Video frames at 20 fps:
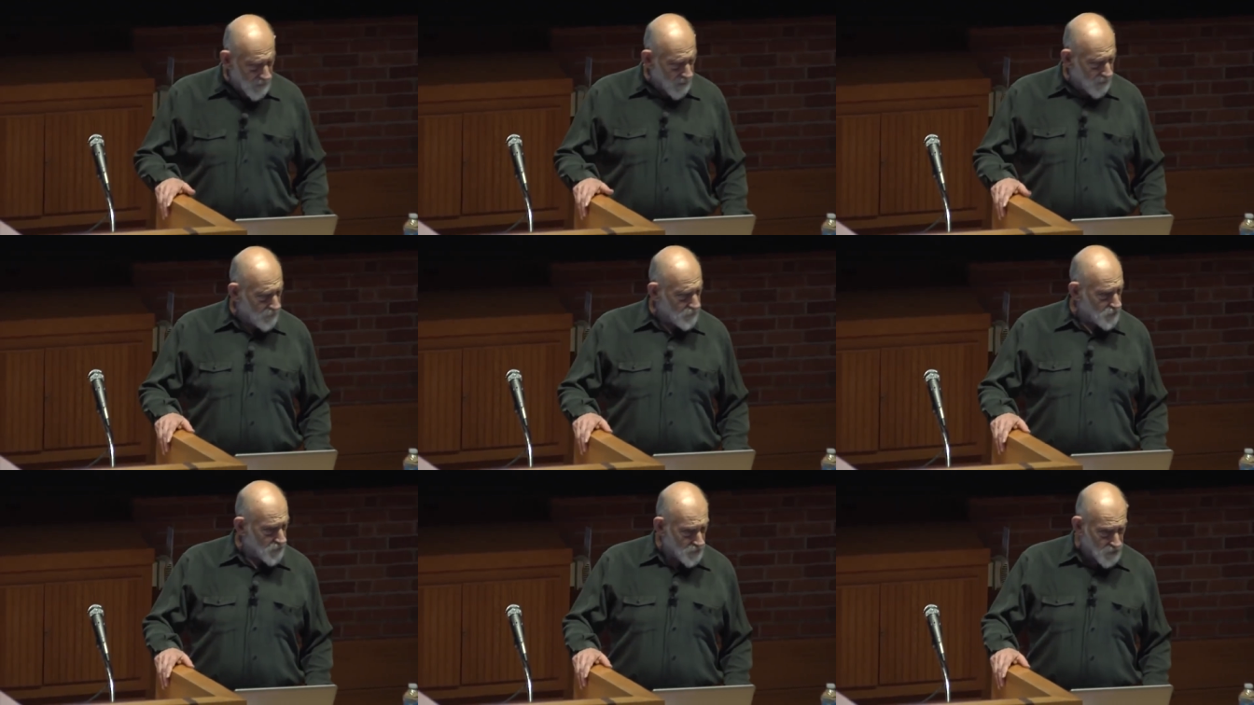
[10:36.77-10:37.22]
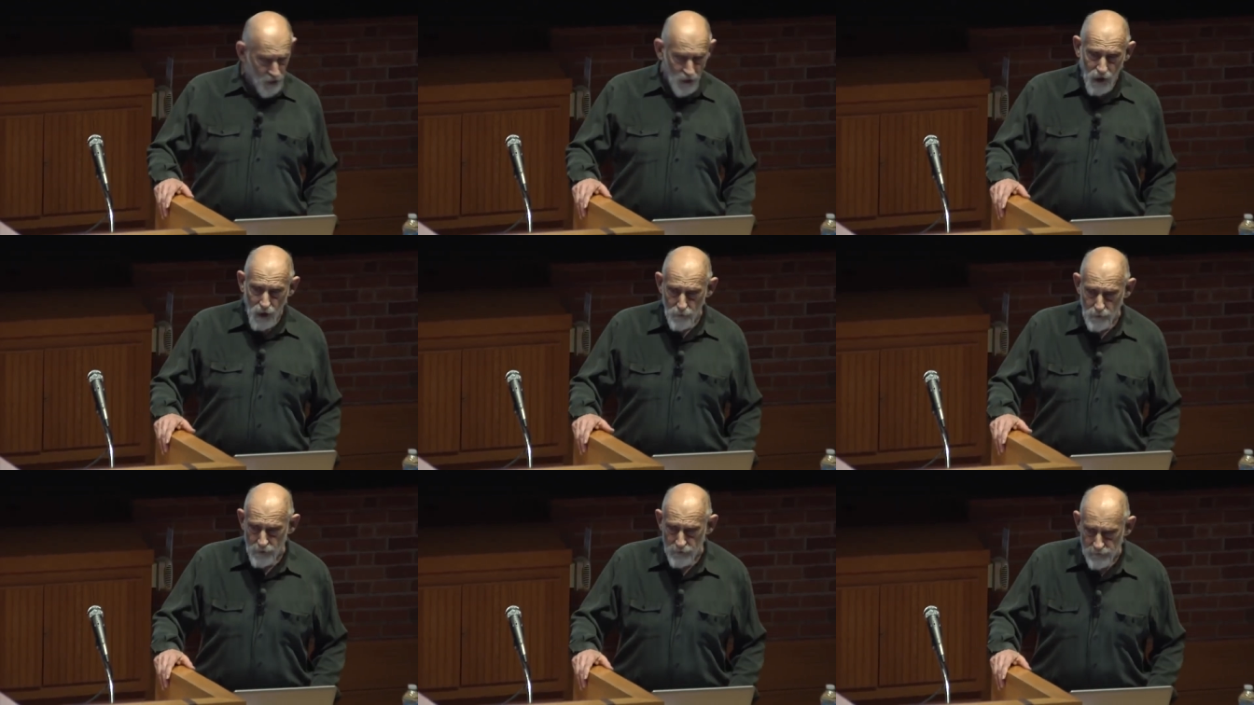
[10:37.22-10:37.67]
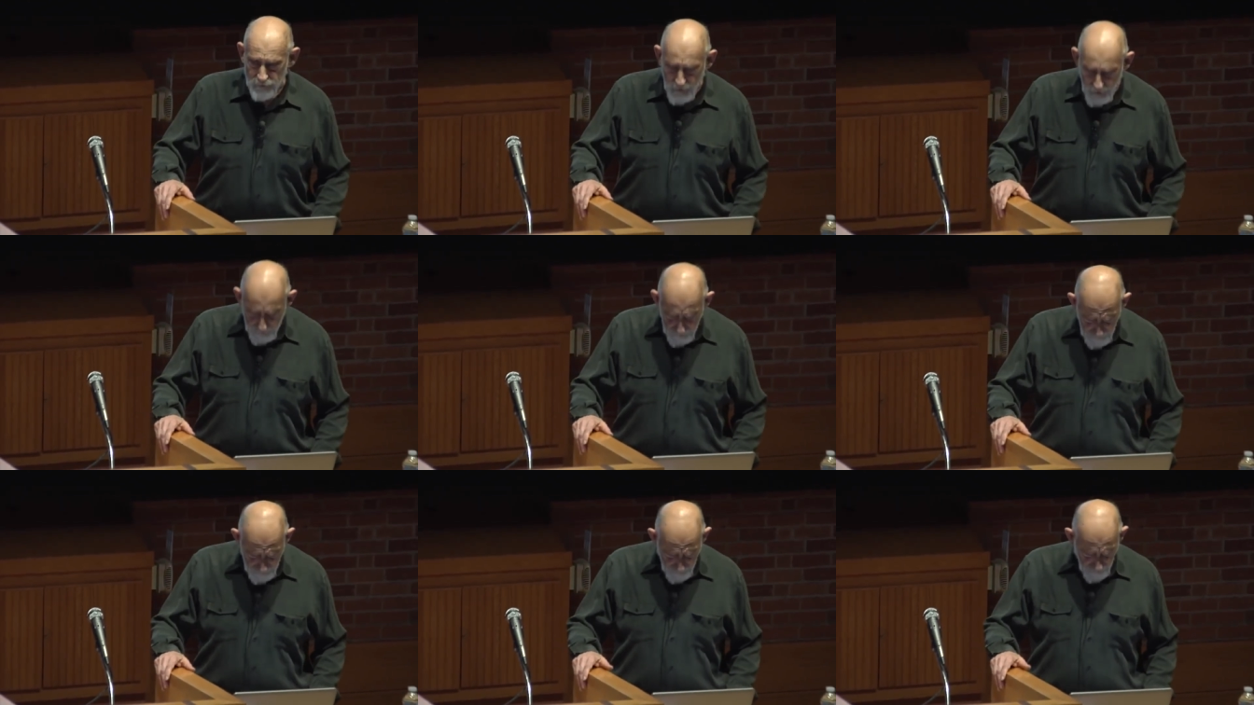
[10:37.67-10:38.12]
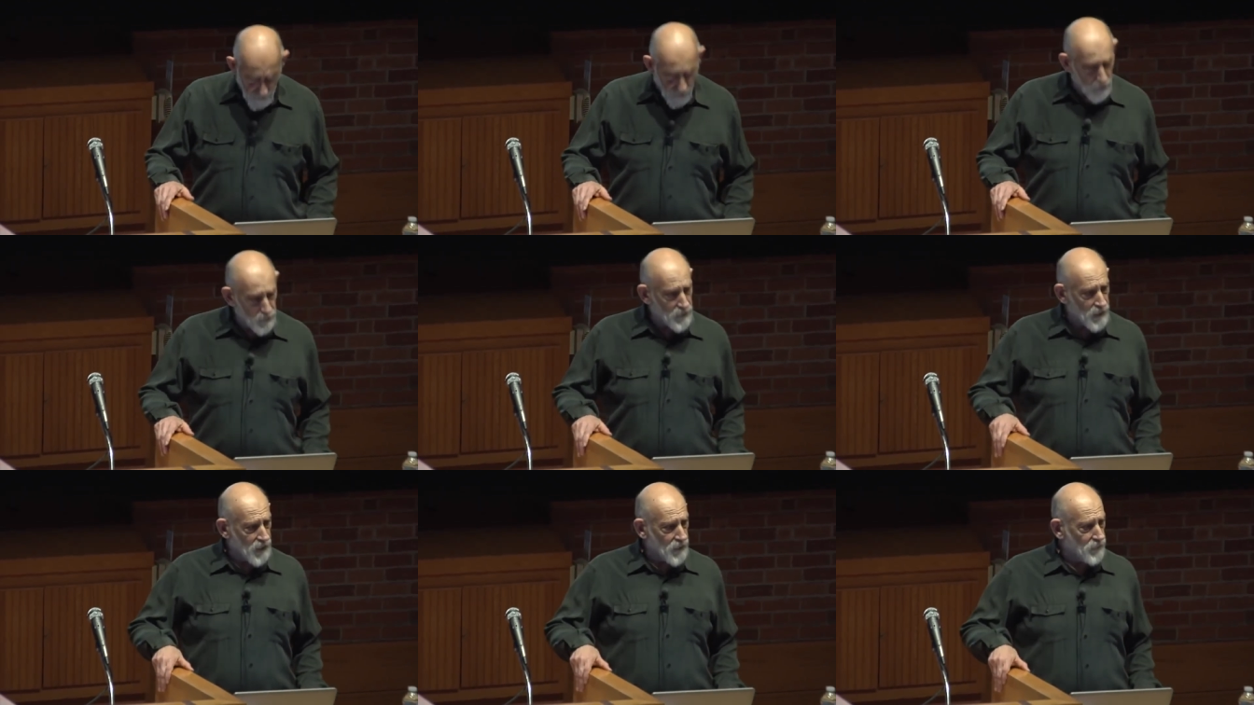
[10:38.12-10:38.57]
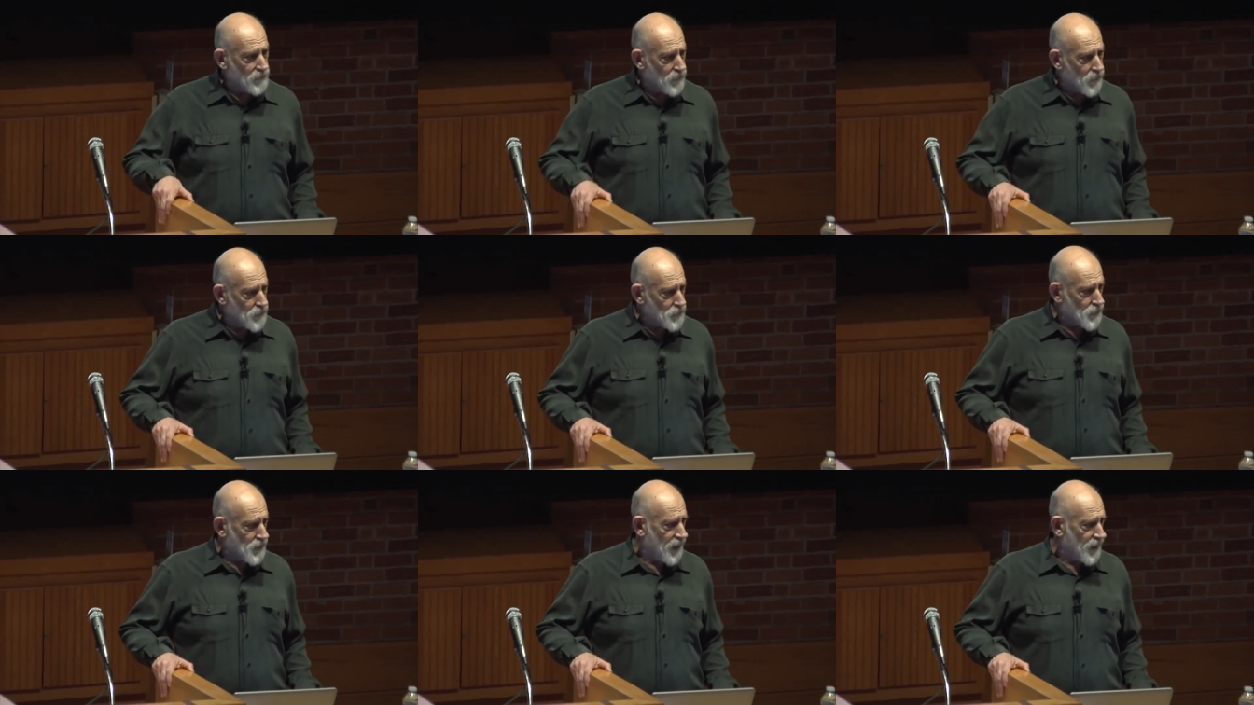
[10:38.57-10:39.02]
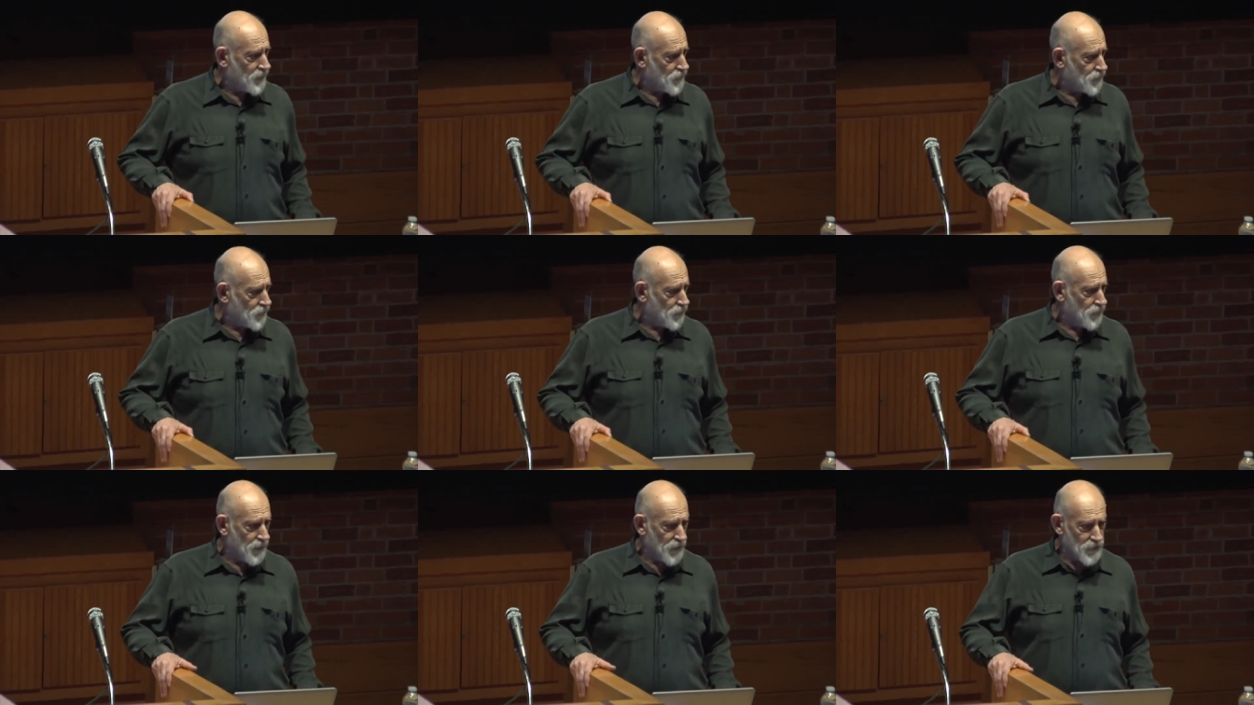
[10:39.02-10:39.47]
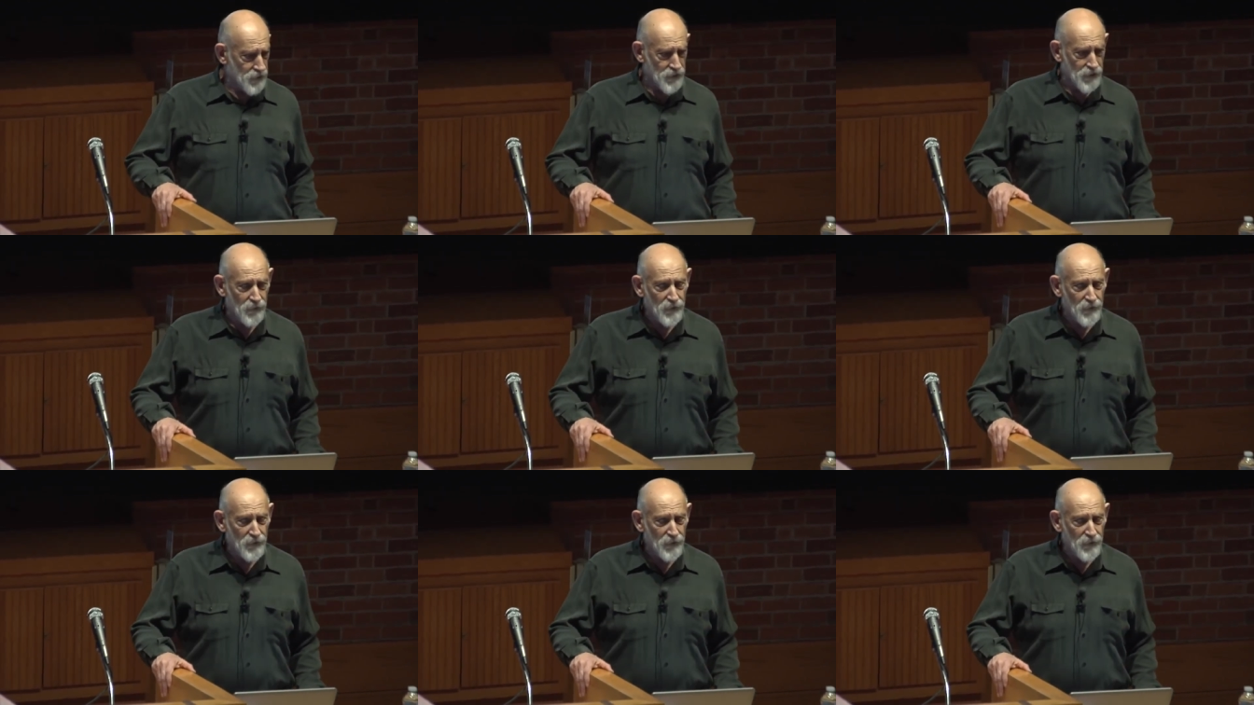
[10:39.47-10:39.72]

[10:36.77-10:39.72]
out just a couple of days ago that the first lecture is the